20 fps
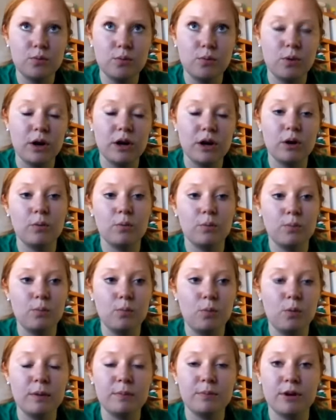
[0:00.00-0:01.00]

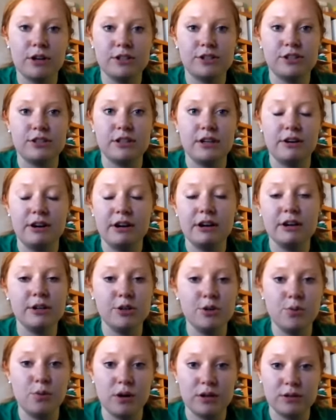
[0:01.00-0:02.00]
what project area
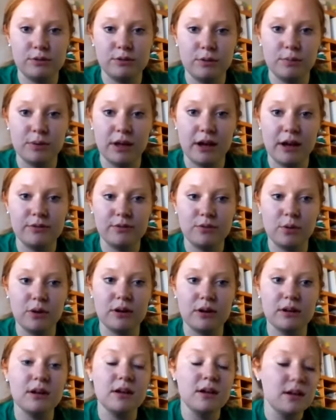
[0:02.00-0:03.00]
you want to apply
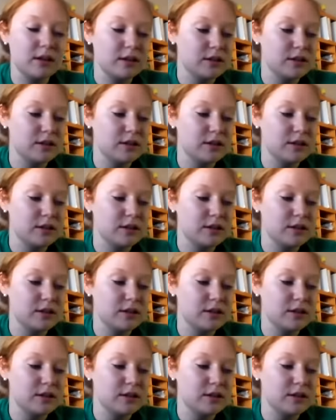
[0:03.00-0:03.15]
for.